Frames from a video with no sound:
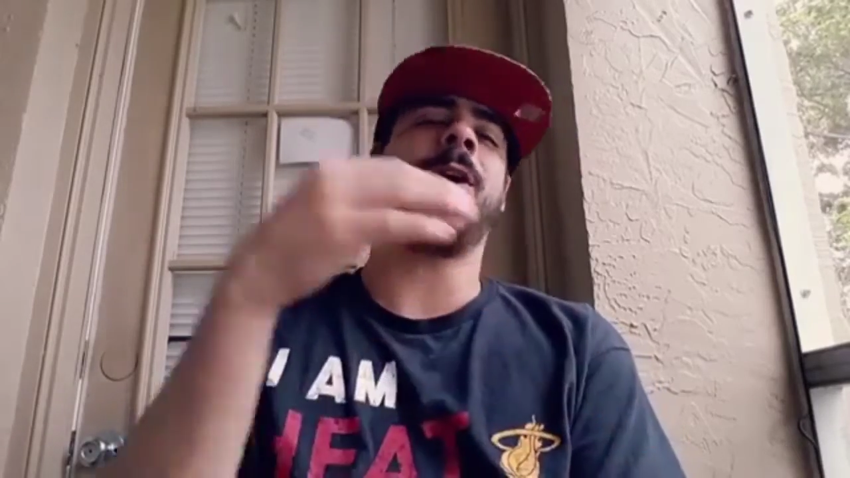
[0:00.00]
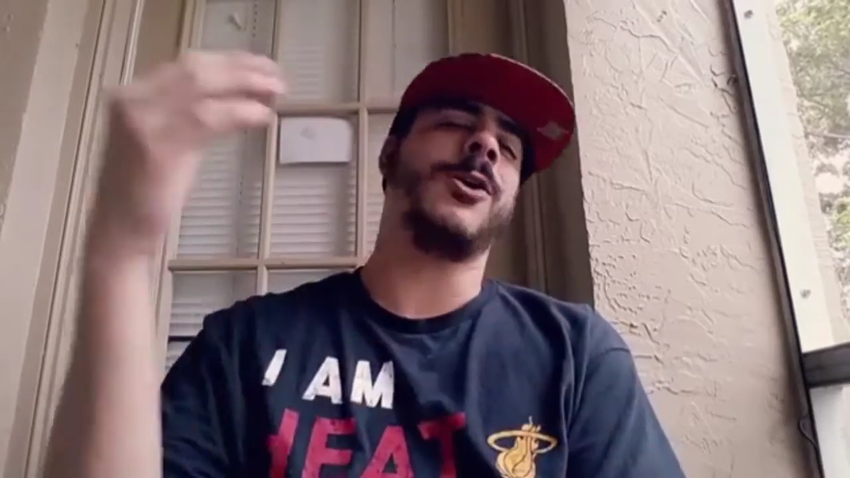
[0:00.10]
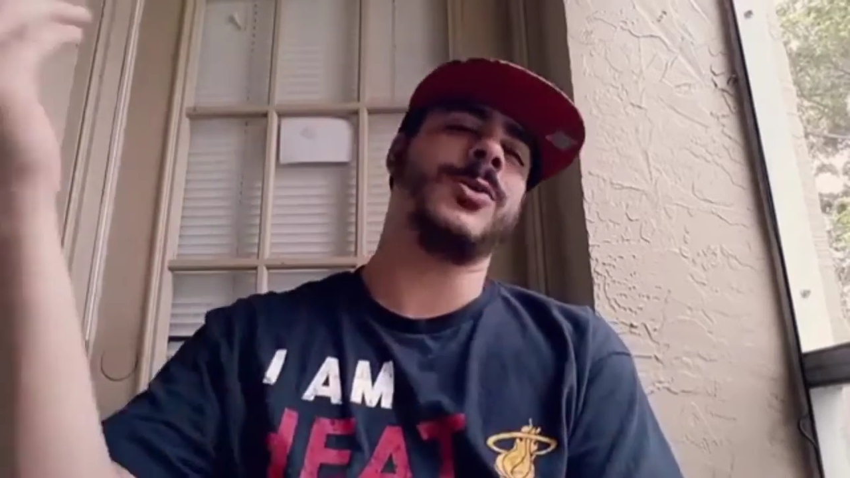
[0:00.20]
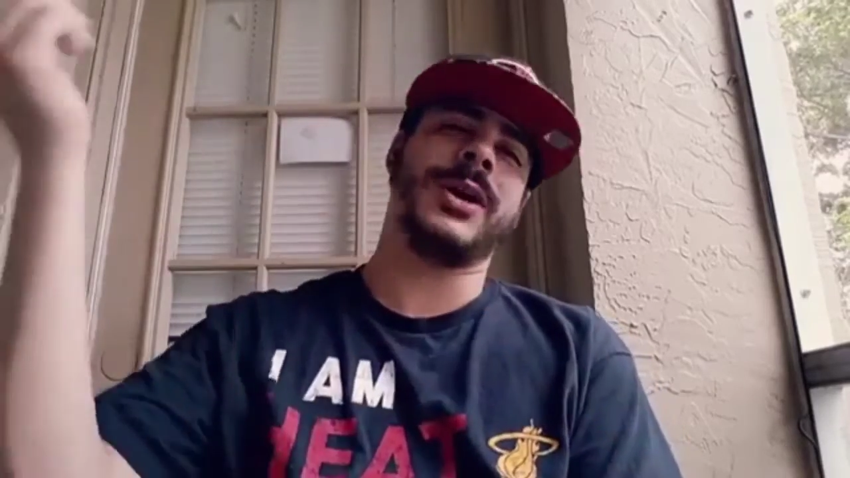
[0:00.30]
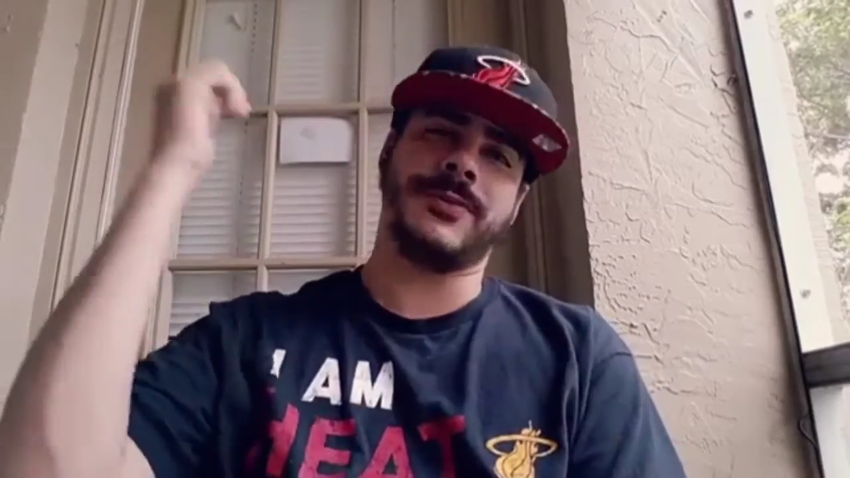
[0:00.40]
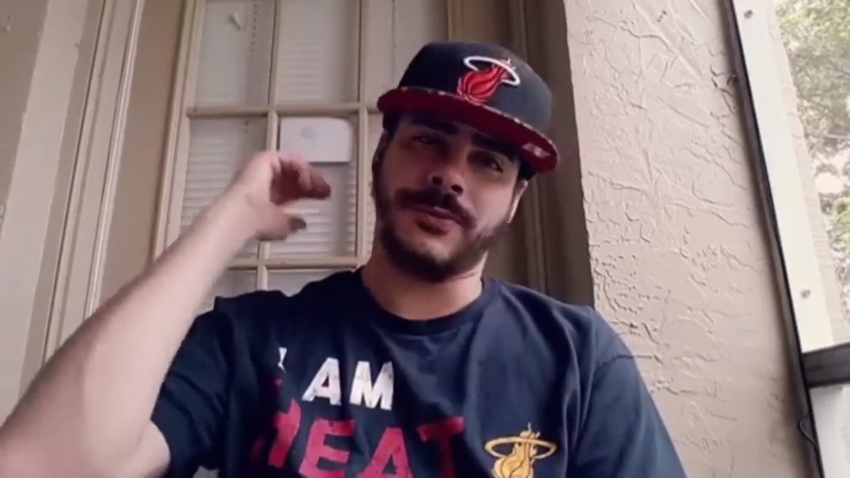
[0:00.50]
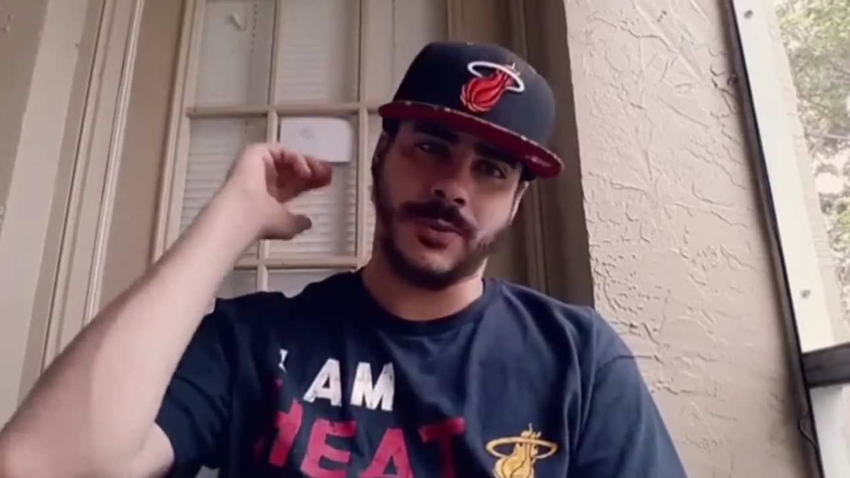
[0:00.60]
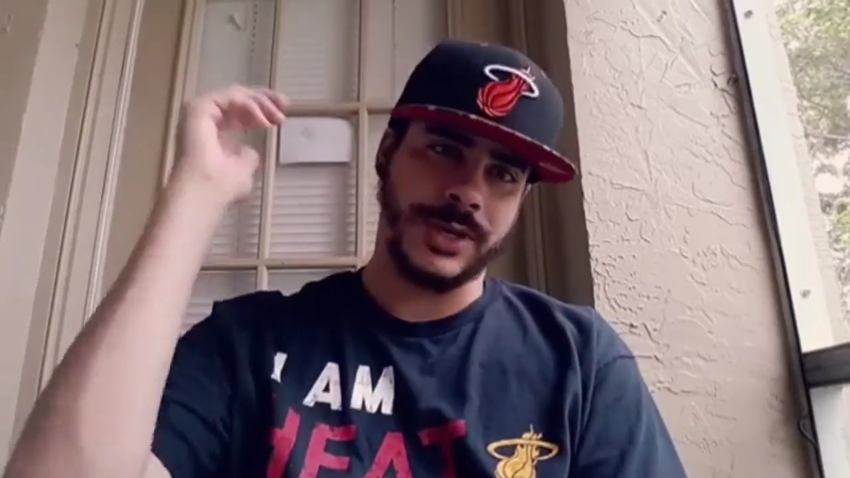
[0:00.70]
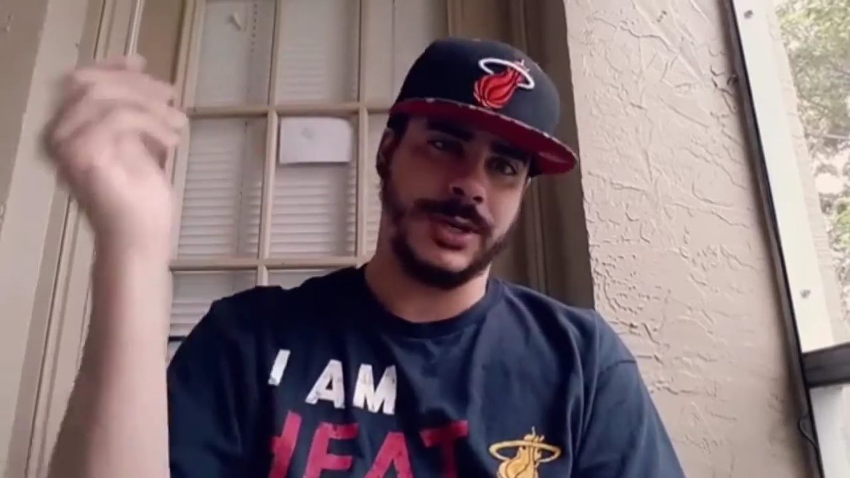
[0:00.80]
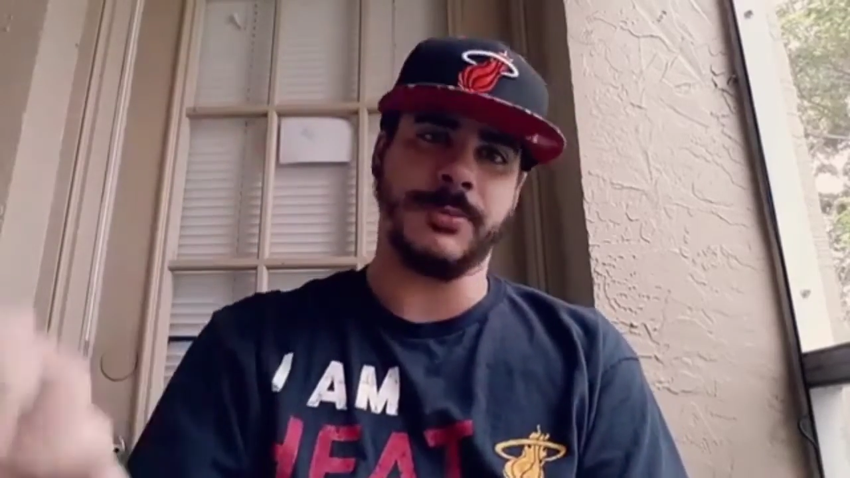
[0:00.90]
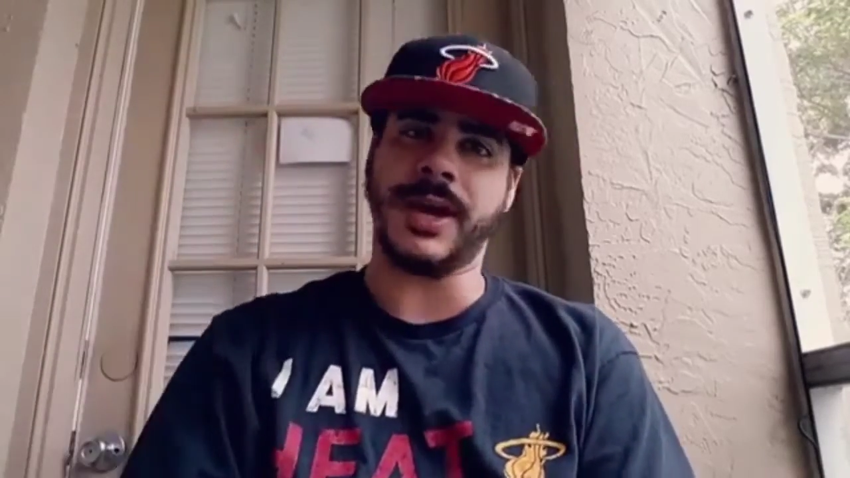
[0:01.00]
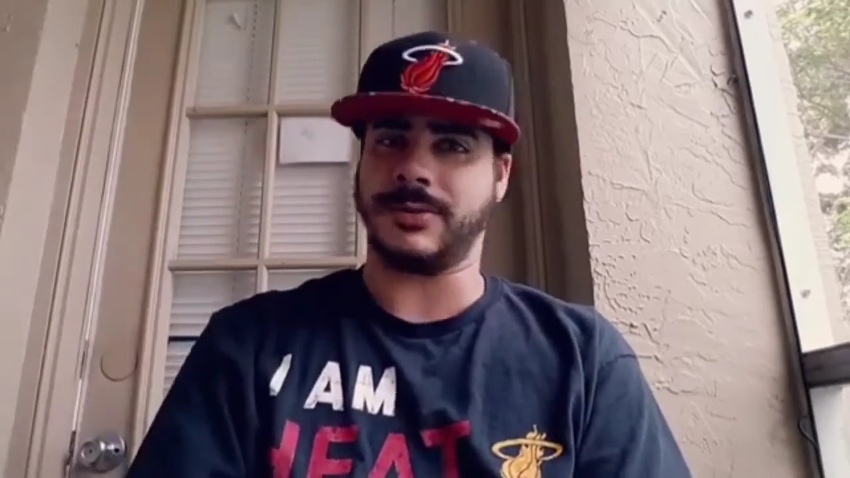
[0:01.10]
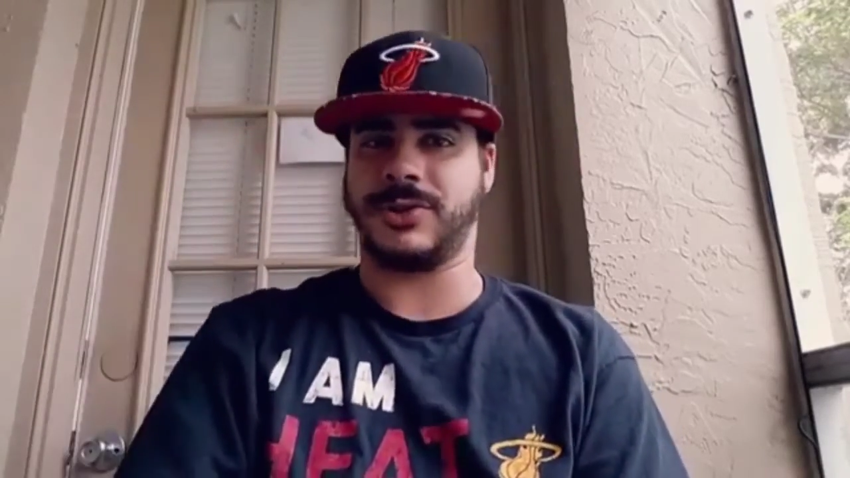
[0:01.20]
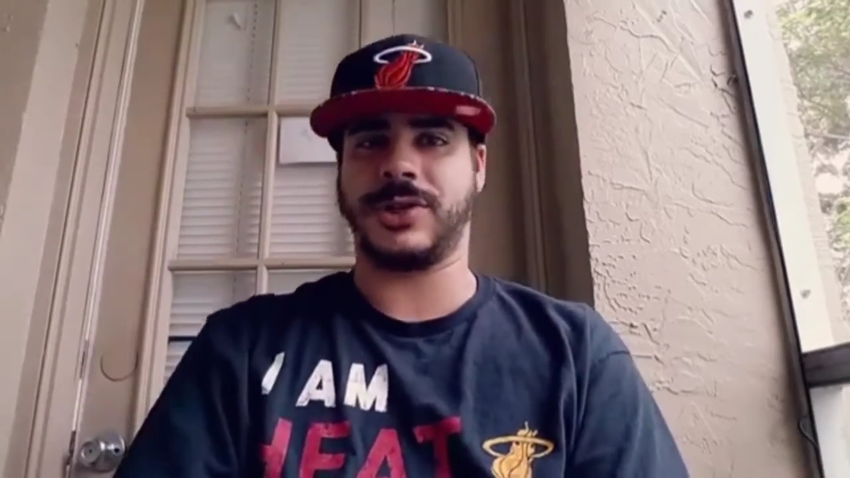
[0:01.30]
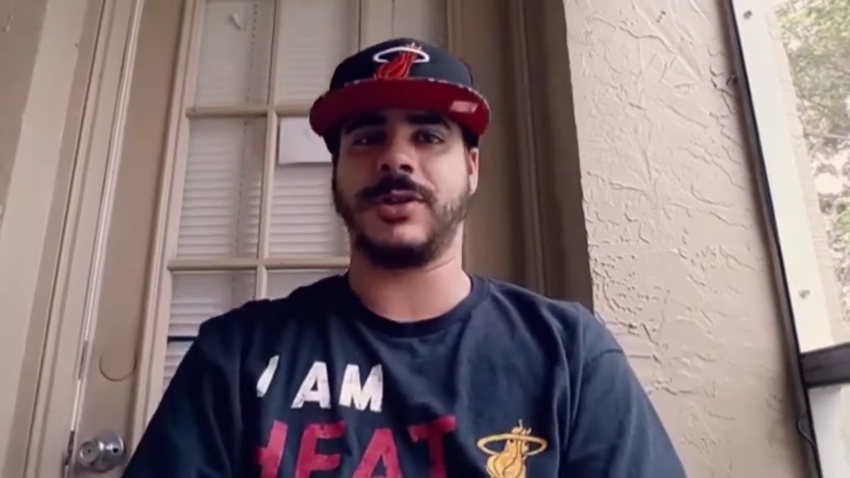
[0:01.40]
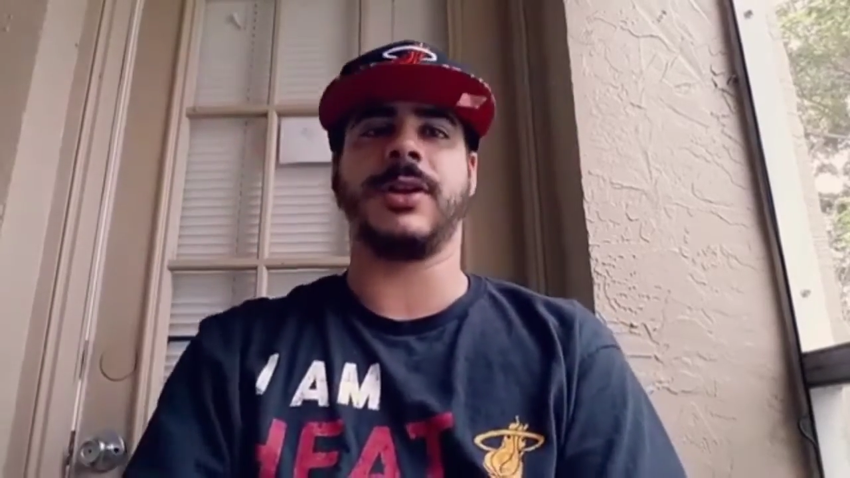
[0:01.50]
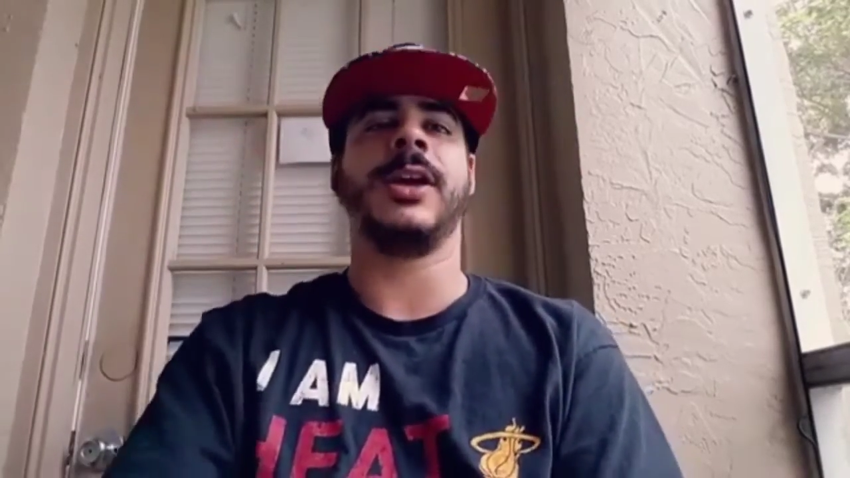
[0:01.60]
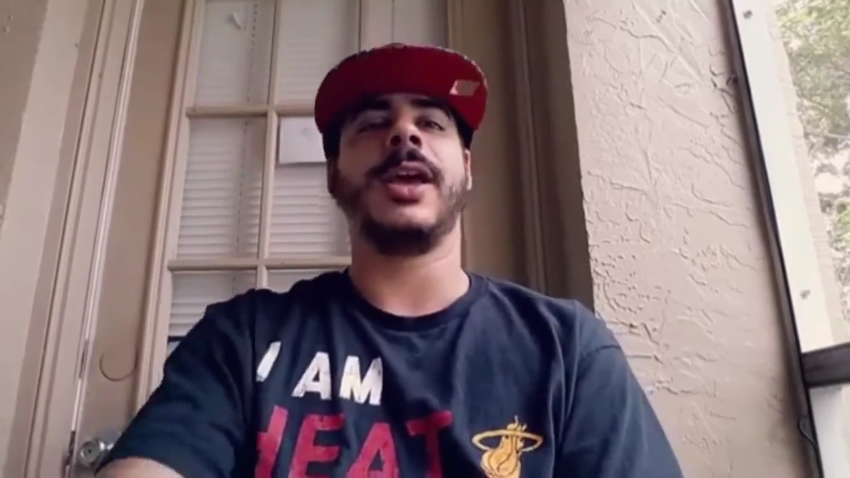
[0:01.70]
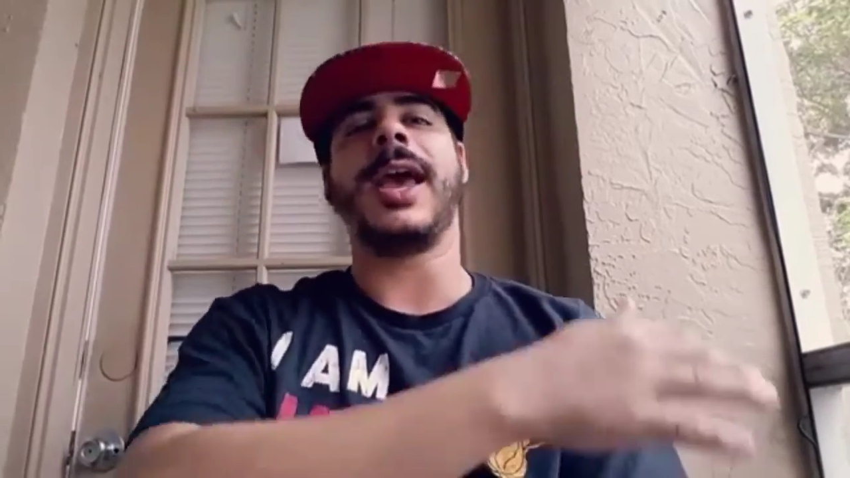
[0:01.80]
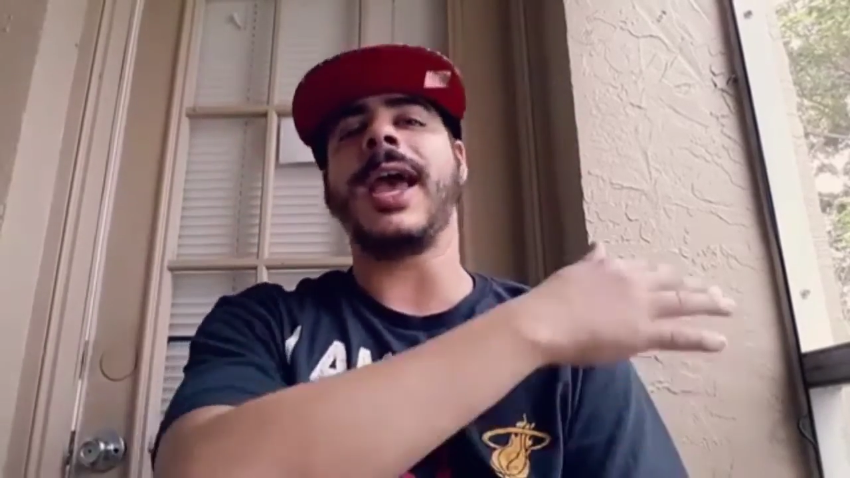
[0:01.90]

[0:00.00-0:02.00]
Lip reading: All the way from when he battled Killa.